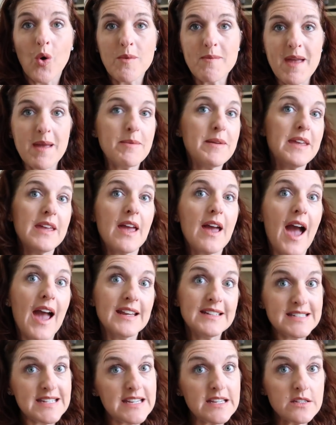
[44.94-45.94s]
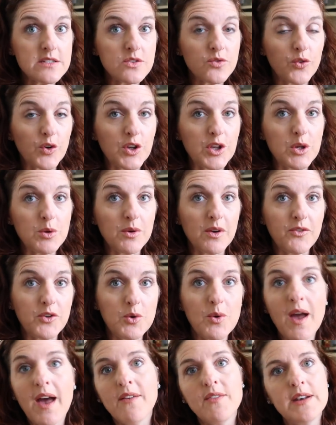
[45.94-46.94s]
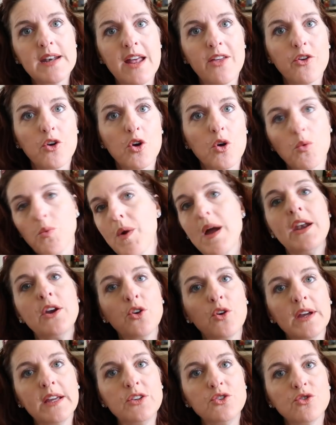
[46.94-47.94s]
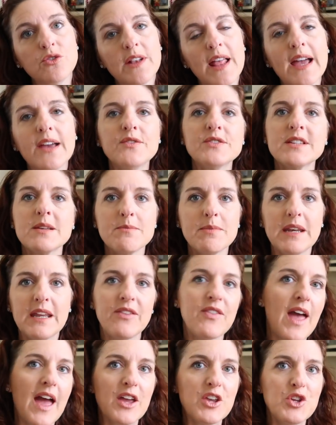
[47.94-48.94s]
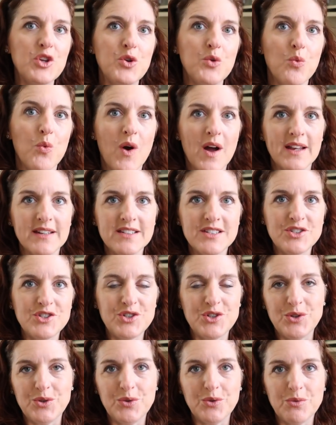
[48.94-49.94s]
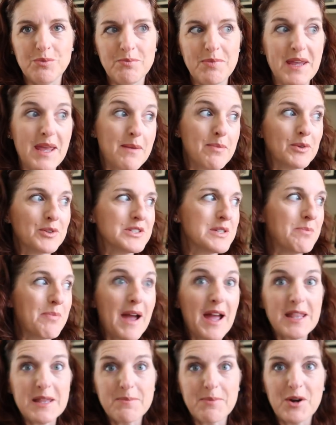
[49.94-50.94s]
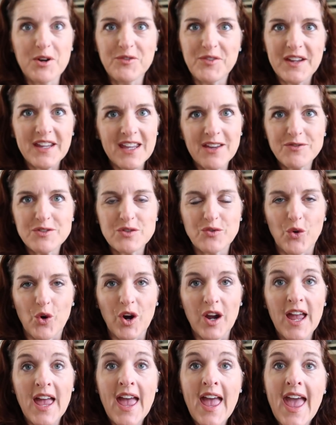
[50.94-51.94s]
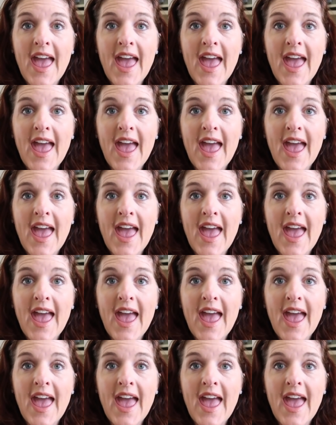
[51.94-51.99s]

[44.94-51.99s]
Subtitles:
or maybe ideas for you if you have another runner in your life, somebody that you want to be able to buy the perfect gifts for.